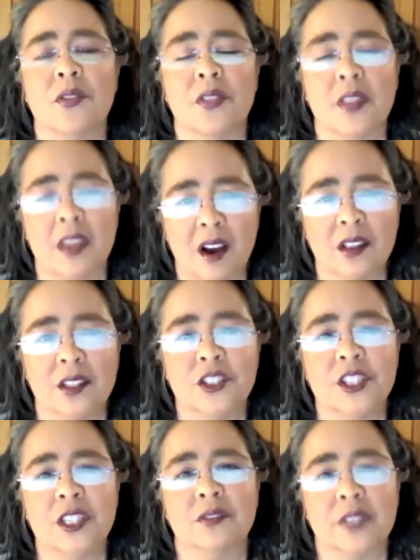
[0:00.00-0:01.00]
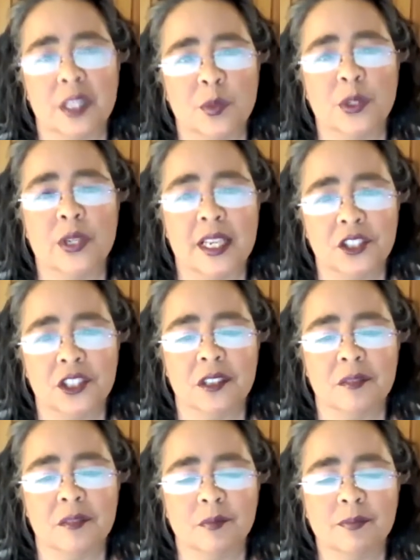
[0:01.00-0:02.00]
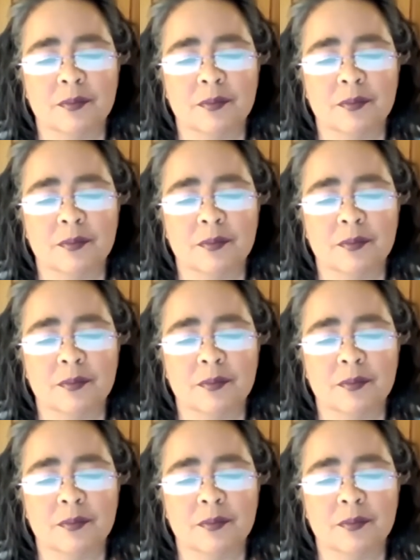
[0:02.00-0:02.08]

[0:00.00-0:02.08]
theology of liberation.